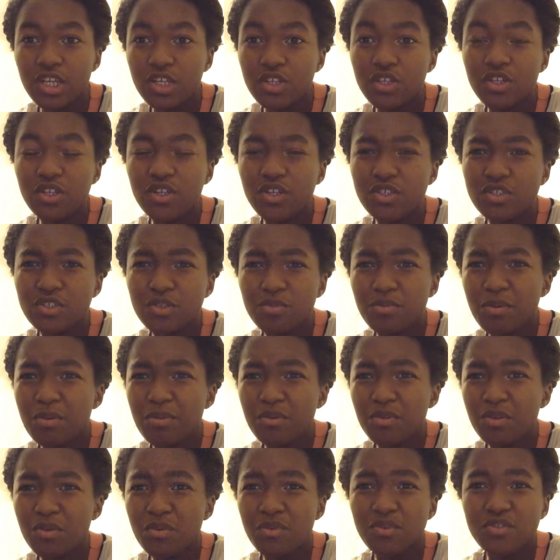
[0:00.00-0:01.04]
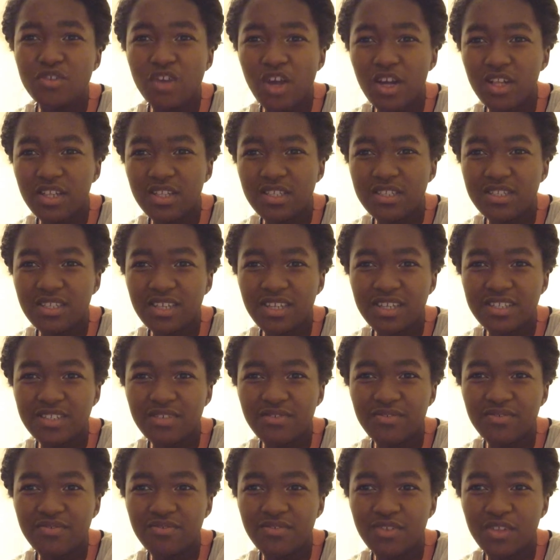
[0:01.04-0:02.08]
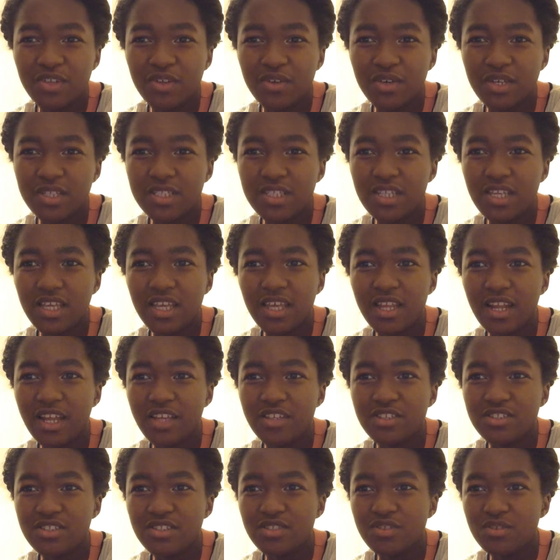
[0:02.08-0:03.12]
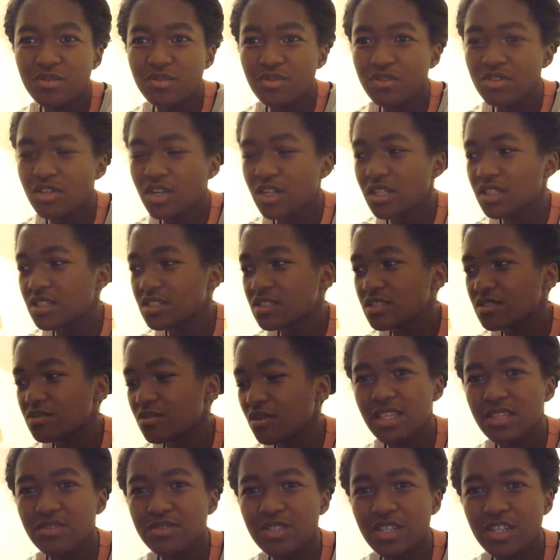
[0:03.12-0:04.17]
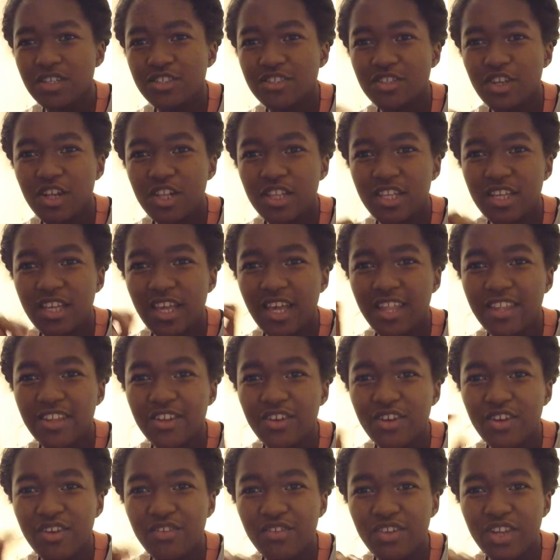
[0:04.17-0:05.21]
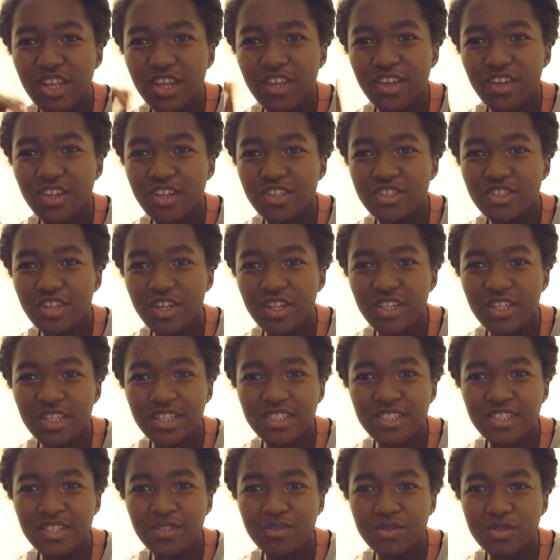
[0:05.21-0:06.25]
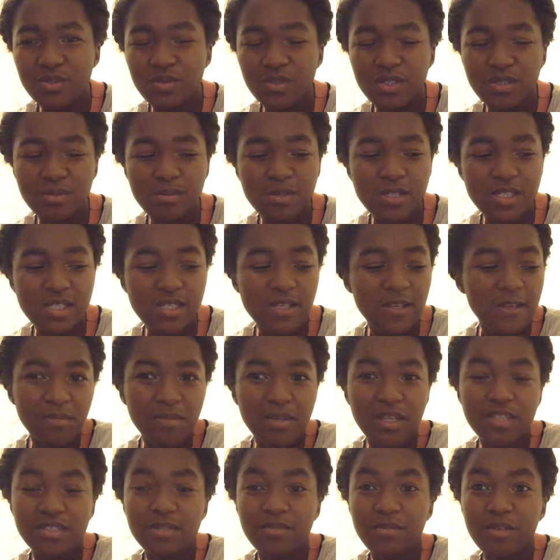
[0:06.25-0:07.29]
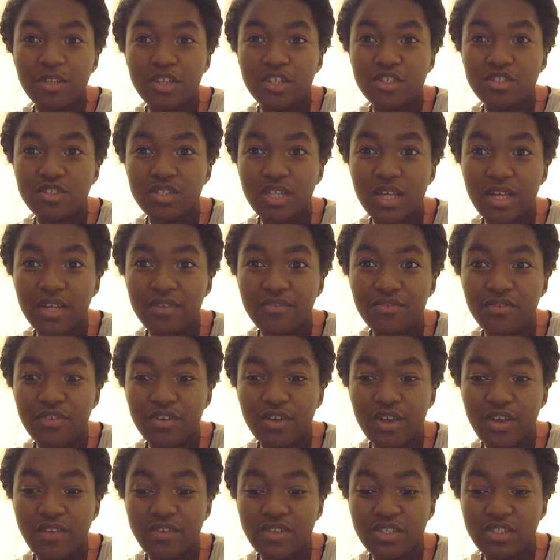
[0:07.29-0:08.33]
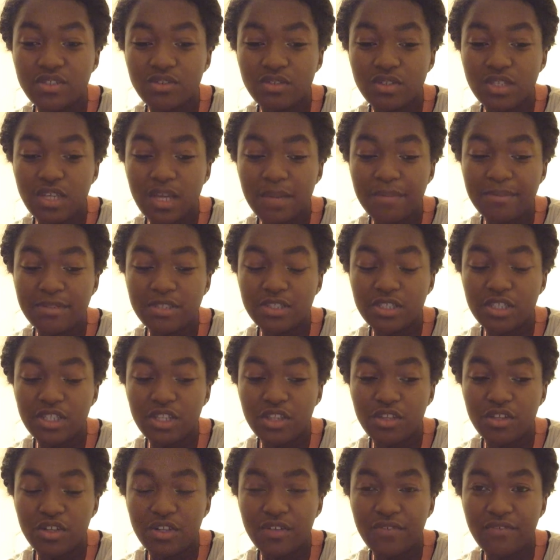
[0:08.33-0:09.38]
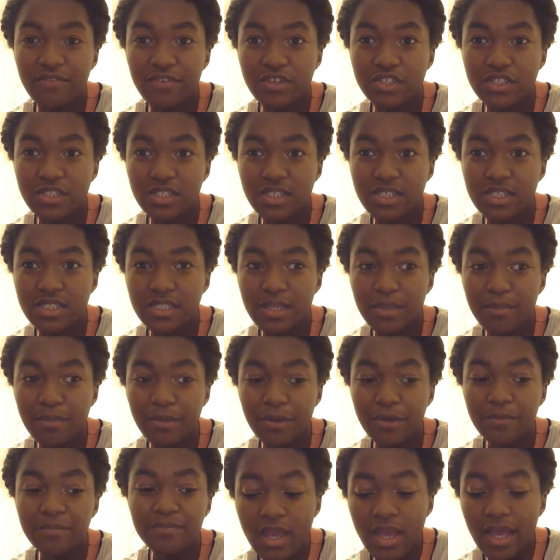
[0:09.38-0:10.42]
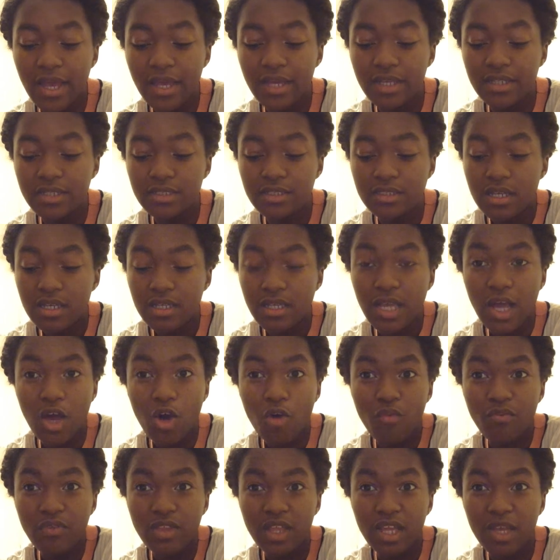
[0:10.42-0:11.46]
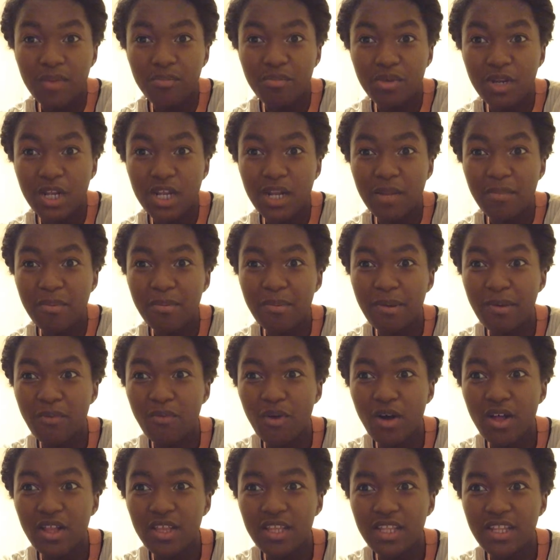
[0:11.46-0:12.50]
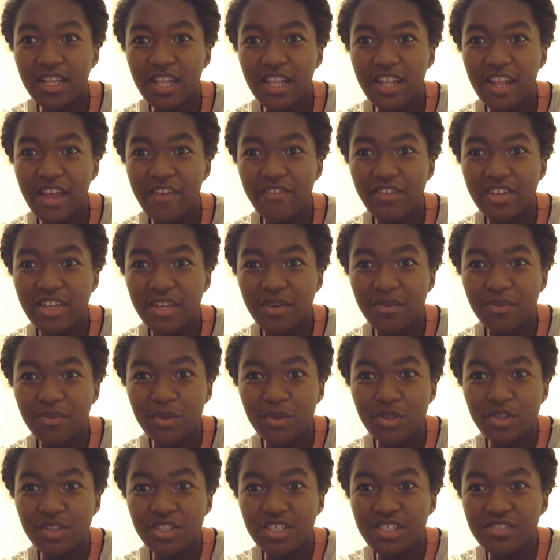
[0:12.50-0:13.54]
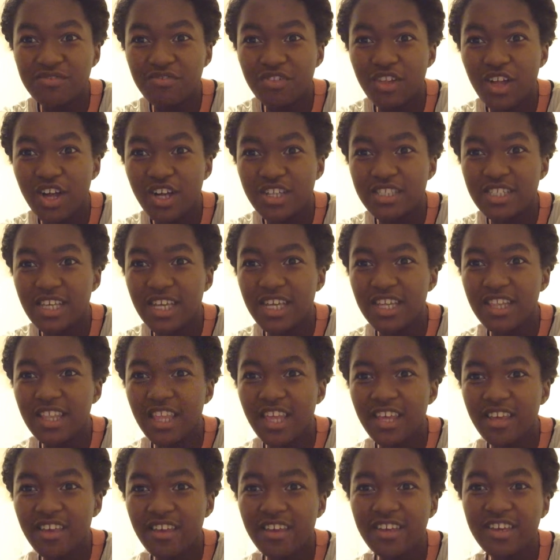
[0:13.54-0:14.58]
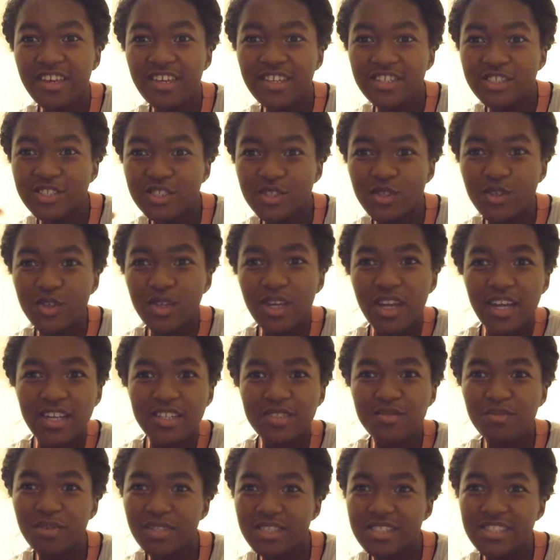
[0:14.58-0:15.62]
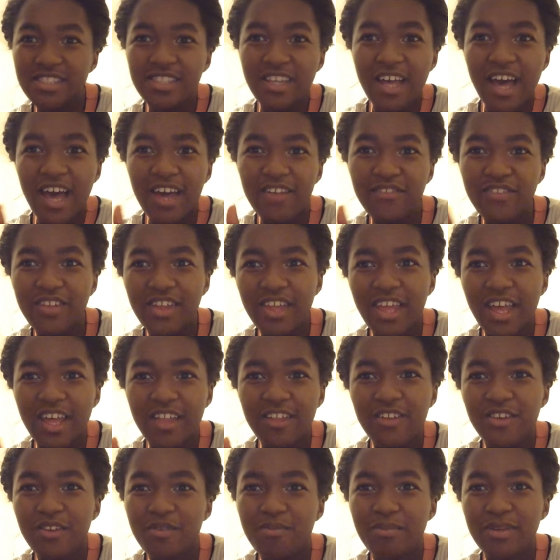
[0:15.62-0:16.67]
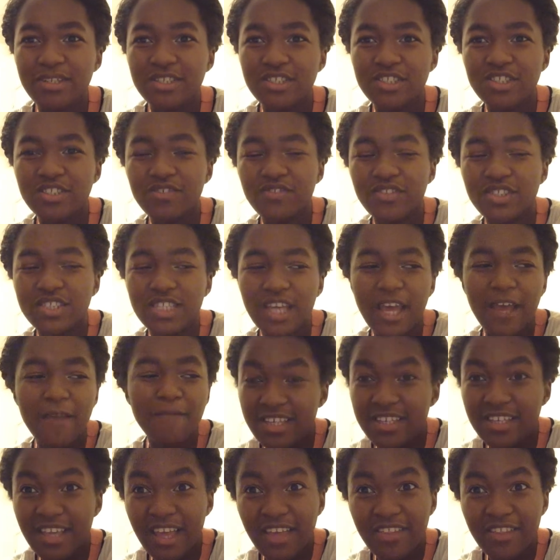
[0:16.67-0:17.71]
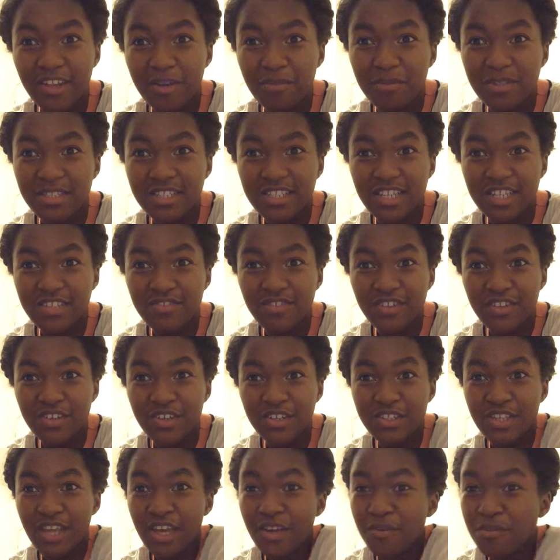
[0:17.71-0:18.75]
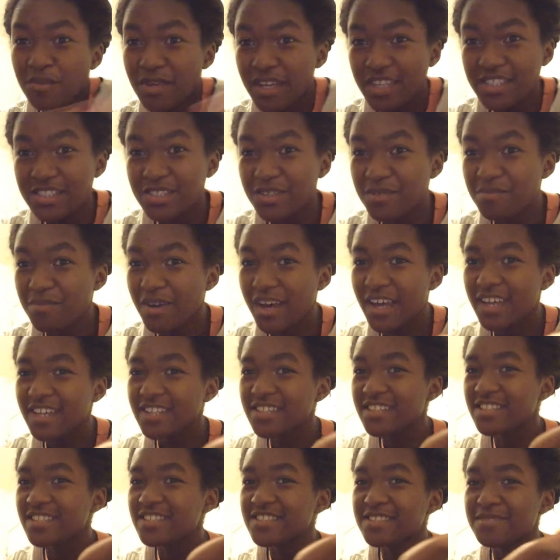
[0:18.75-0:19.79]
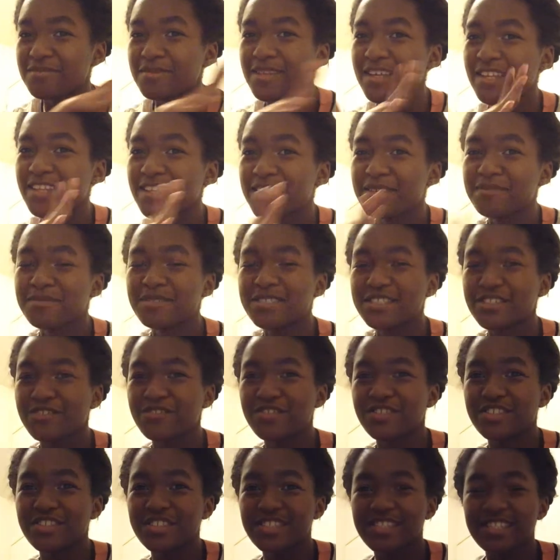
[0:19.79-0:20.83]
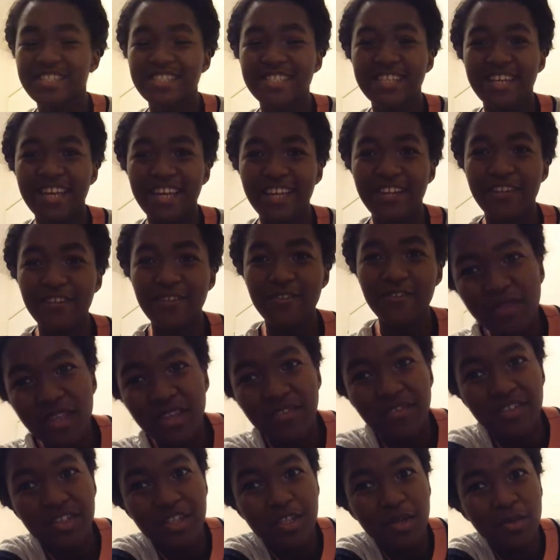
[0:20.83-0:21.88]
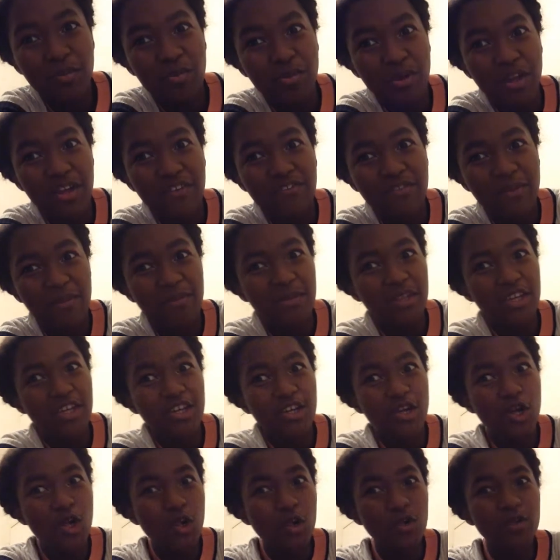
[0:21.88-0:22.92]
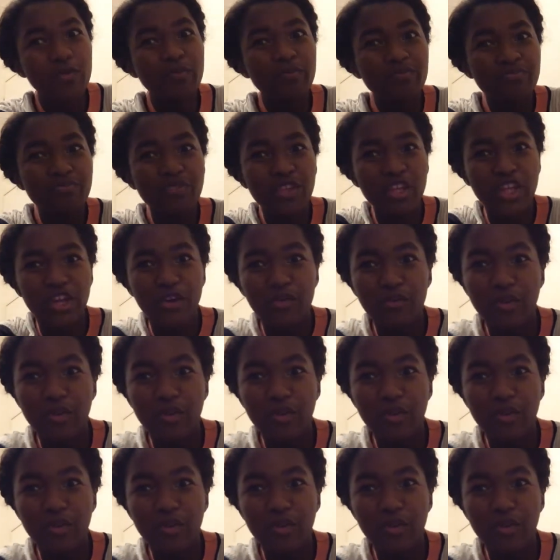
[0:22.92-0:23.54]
You can also, people do it with chocolates. I guess if, you know, as a kid, I used to do it with chocolates as well. There was like a chocolate calendar and every day you ate a chocolate until it was Christmas. But yeah, so I'm gonna do that for every single day up until the 31st of December. And yeah, hopefully I can put it up on my wall and then every day do these vlogs, I can like show you guys what's the advent calendar message of the day. Yeah, that'll be today's video. I hope you guys don't mind. It's something a little bit different just to kind of give a little break from the good old, you know,